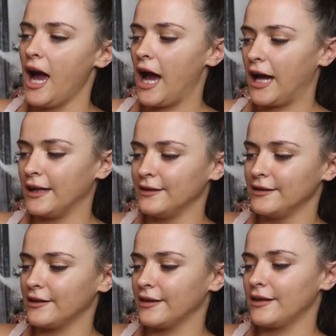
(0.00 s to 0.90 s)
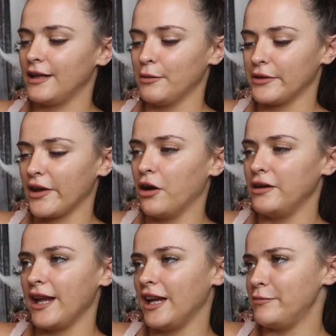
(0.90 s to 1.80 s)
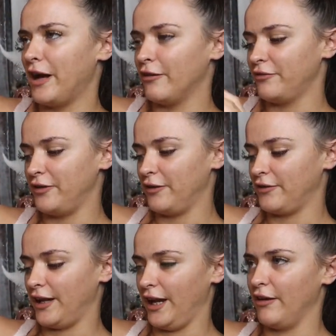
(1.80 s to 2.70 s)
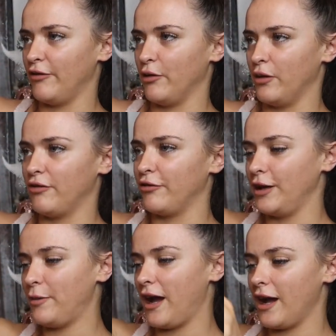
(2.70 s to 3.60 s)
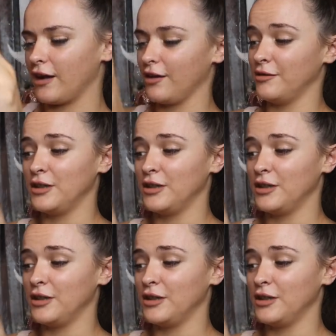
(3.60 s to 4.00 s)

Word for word: And it was only eight pounds fifty for a three pack,